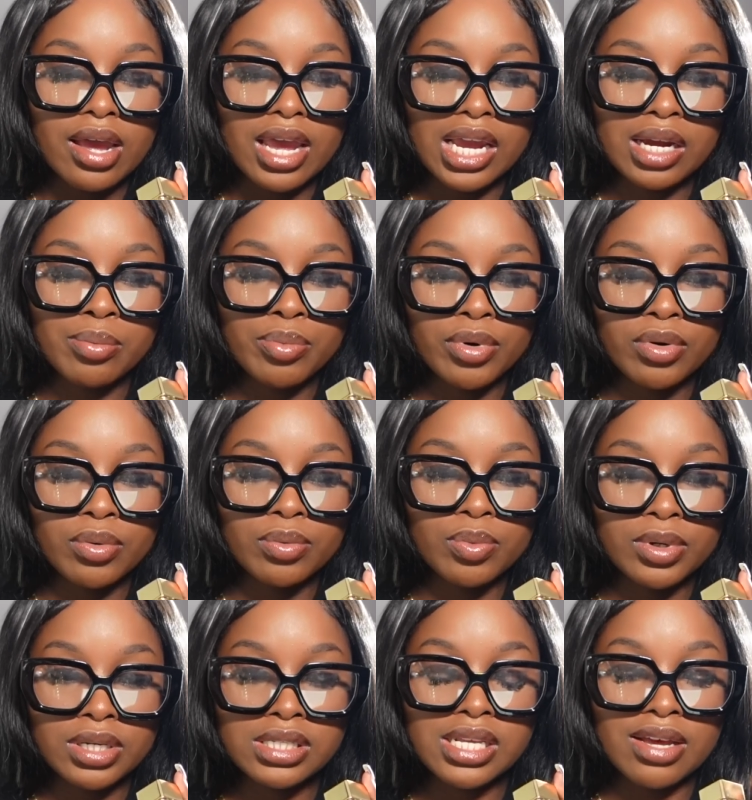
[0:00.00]
amber
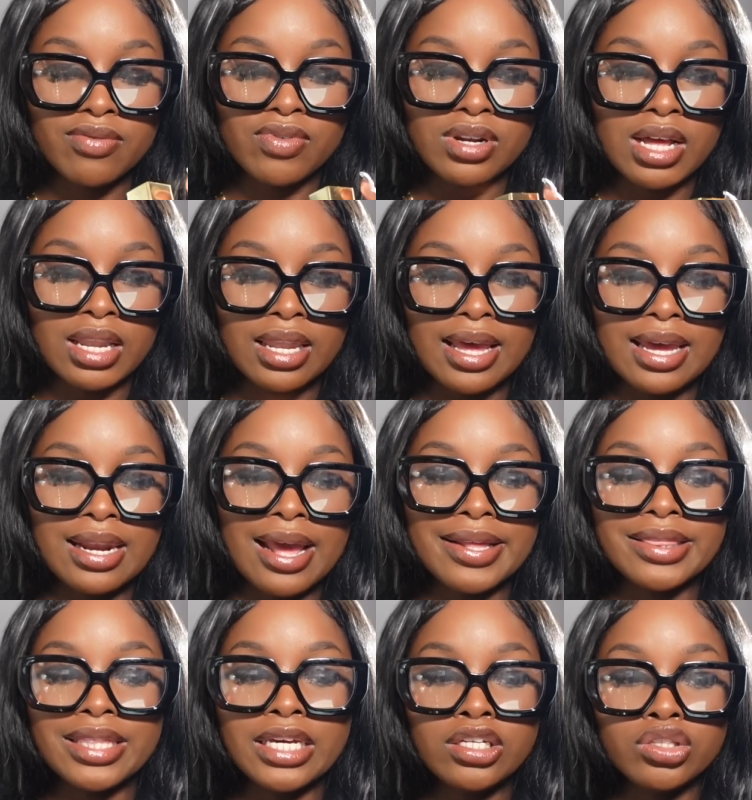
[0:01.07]
woods, and vanilla. And I
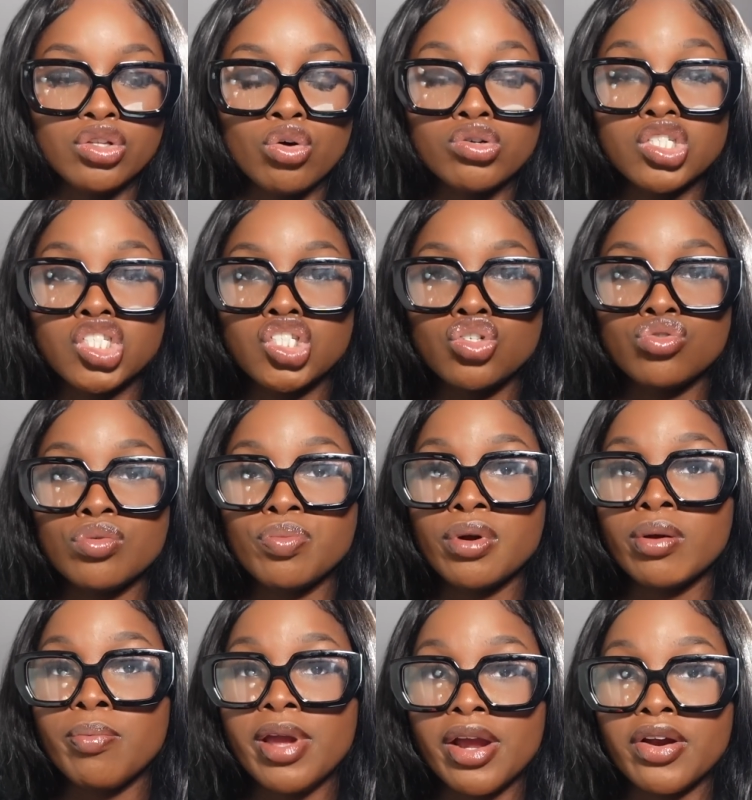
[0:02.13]
think those
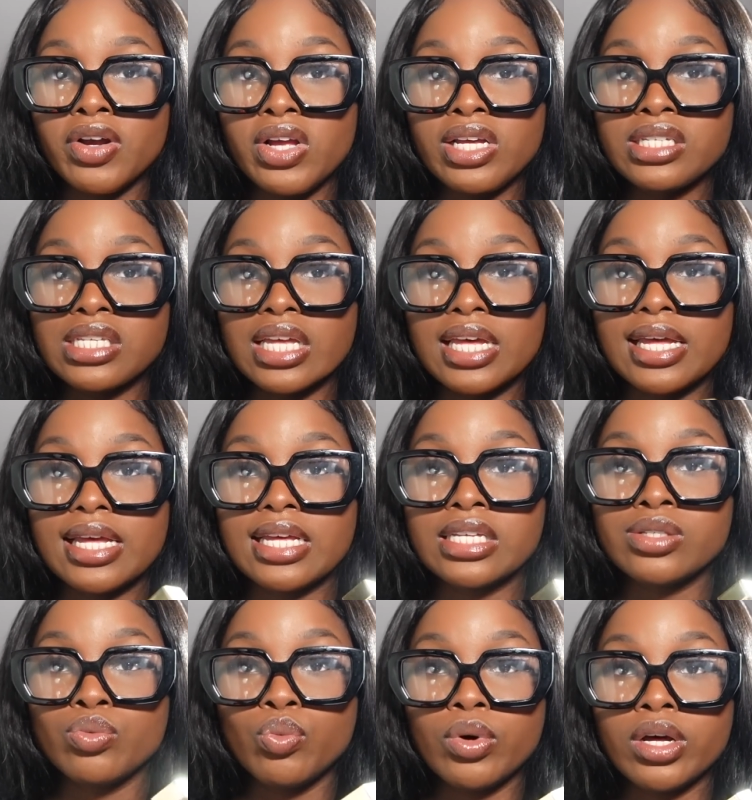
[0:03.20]
juniper berries
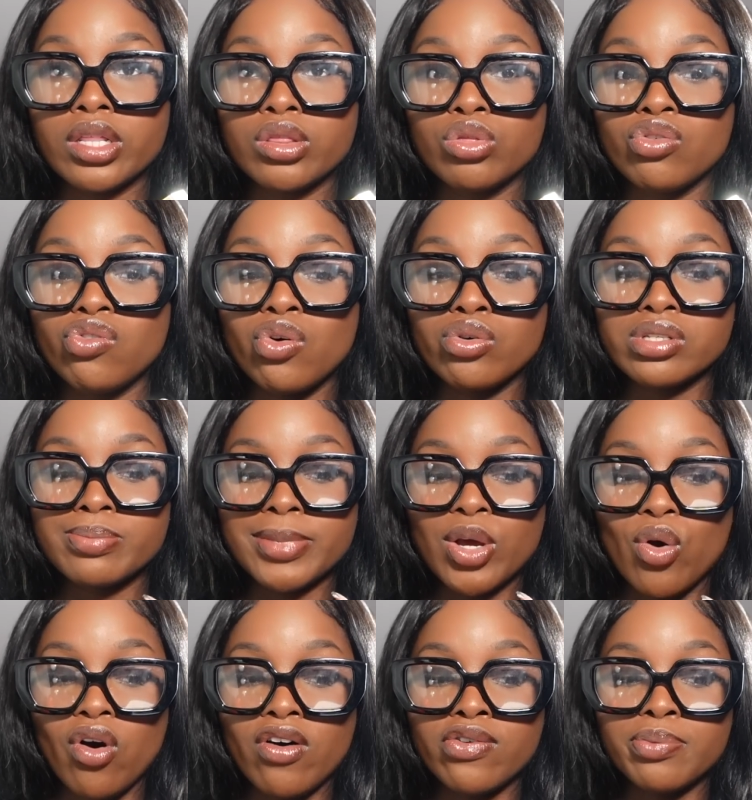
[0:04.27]
is what throws me
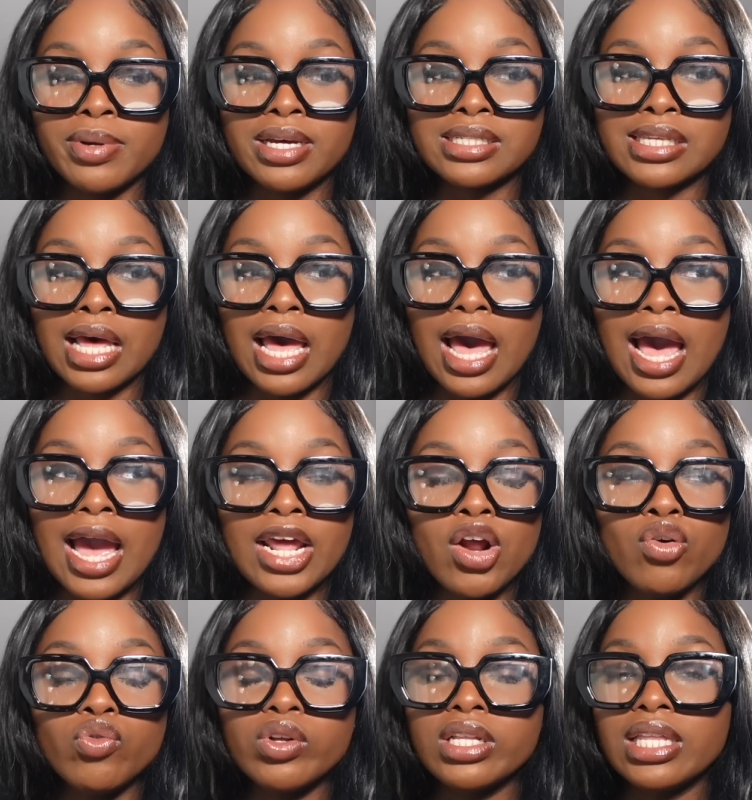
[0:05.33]
off because I
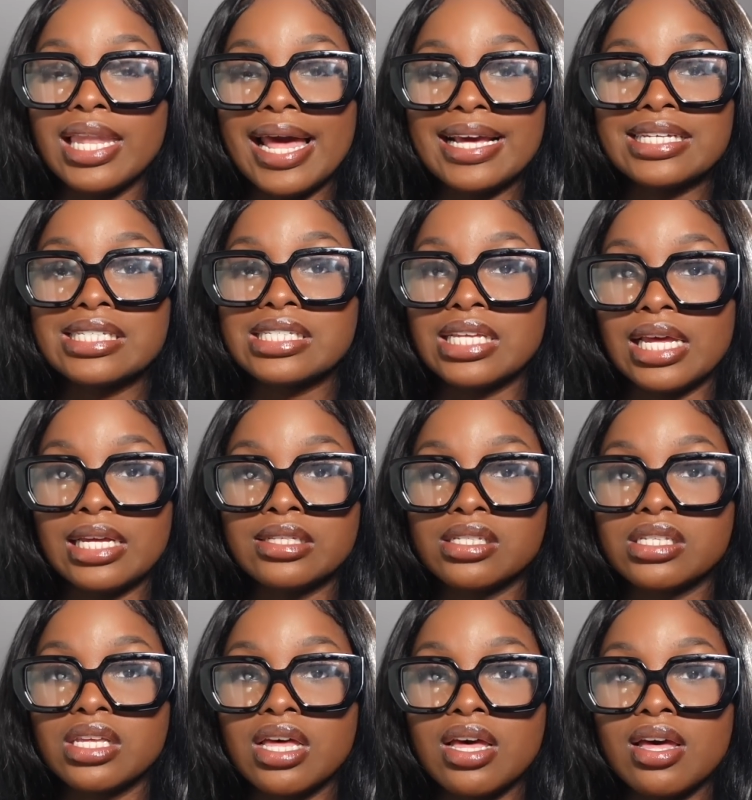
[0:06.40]
don't really like
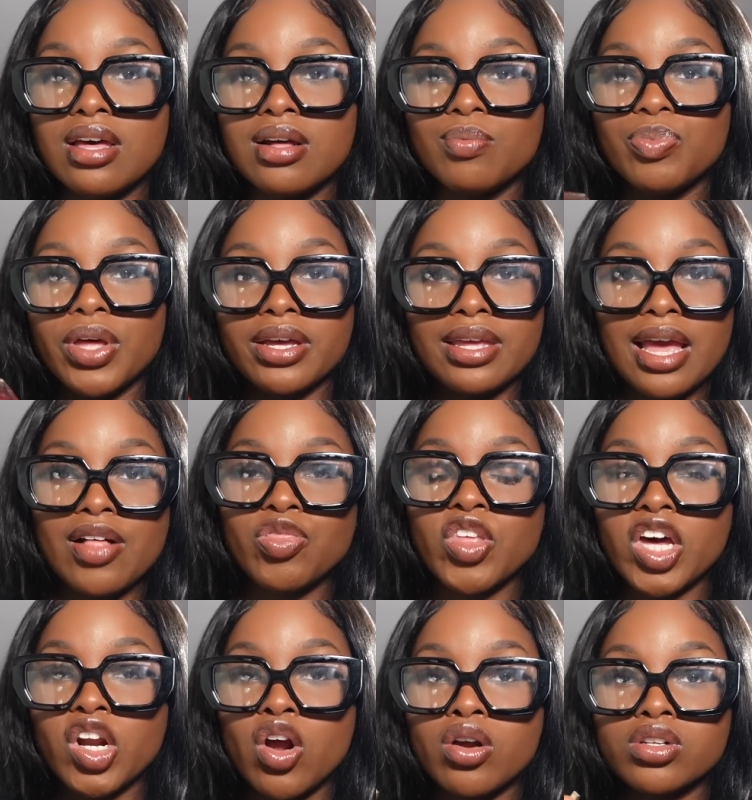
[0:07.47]
scents, again,
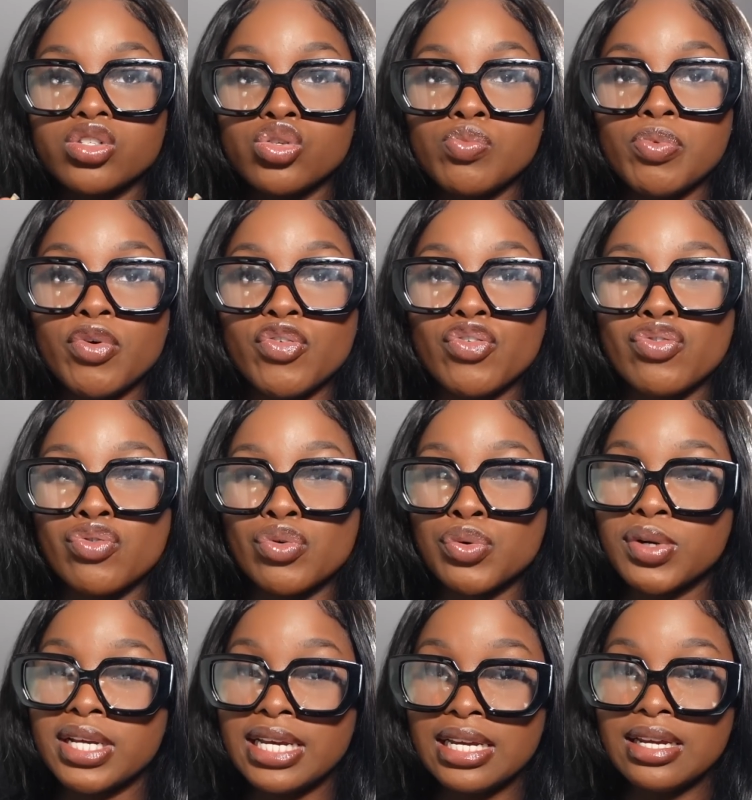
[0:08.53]
that are super
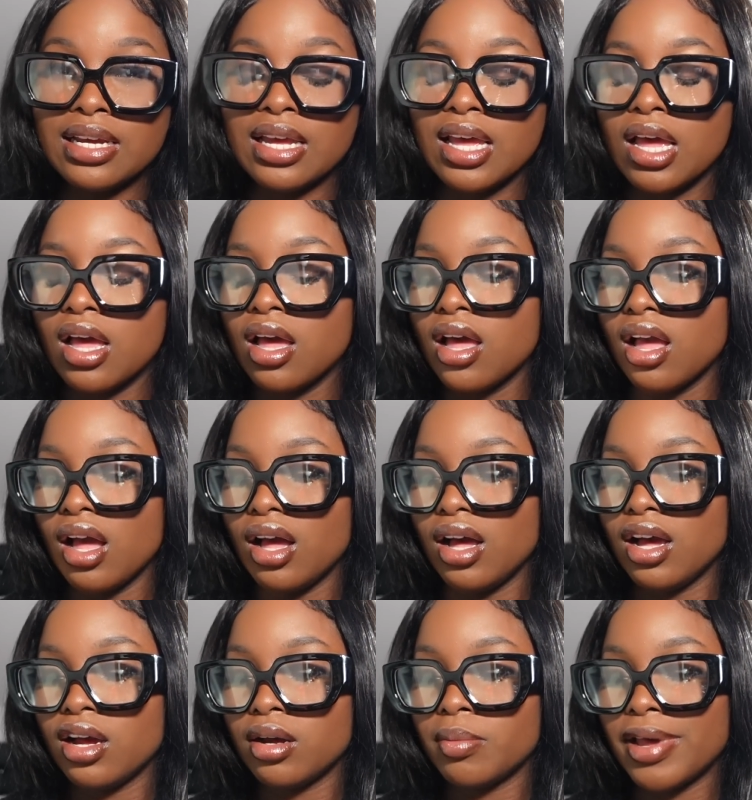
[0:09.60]
fruity.
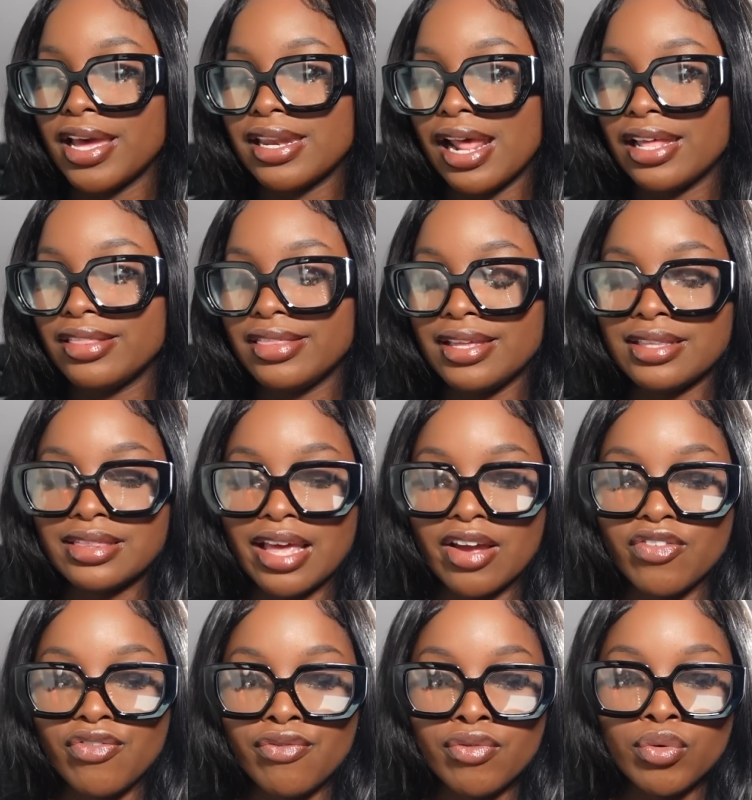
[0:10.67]
And I think
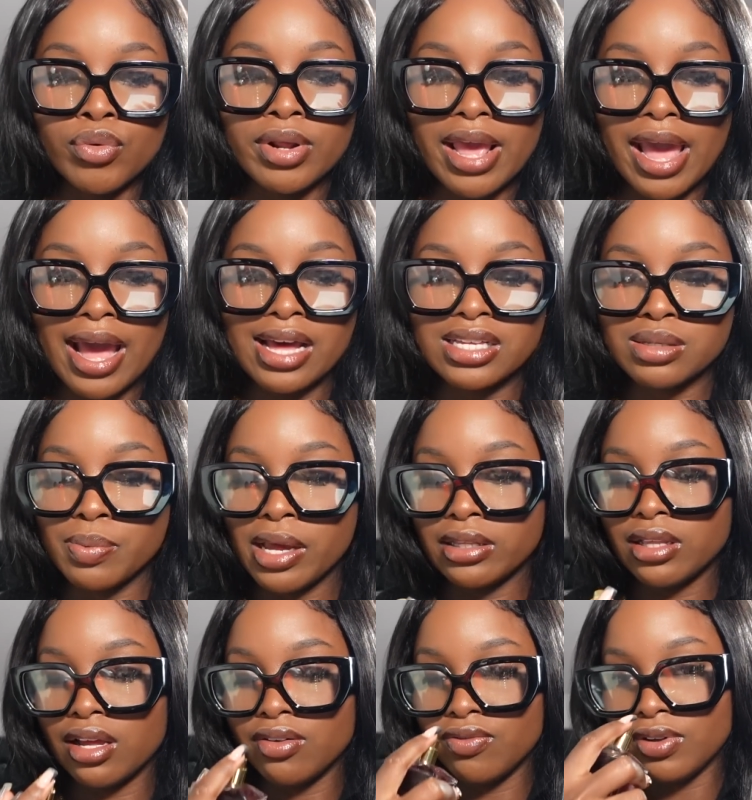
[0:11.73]
that fruity
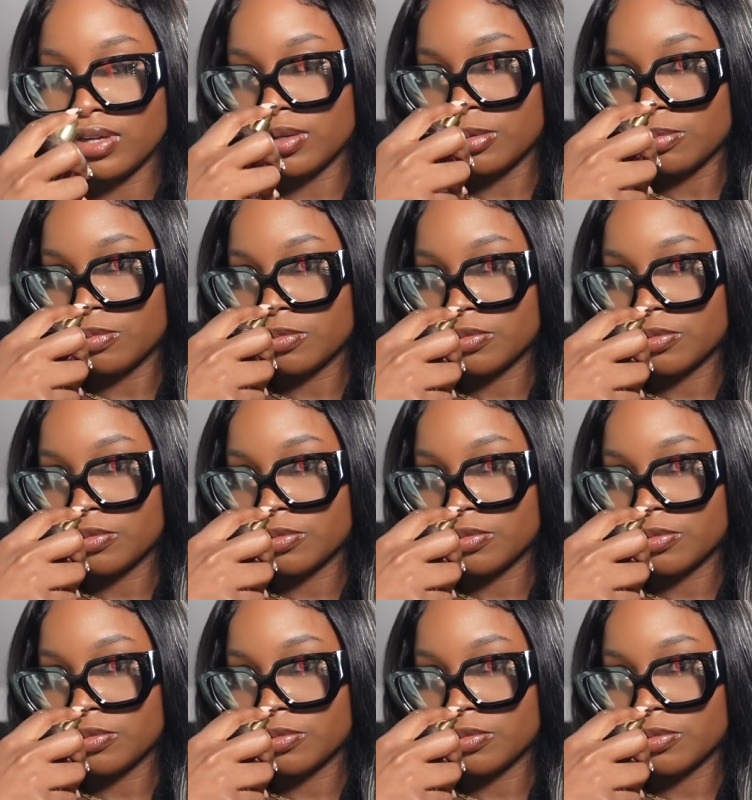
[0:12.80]
aspect of it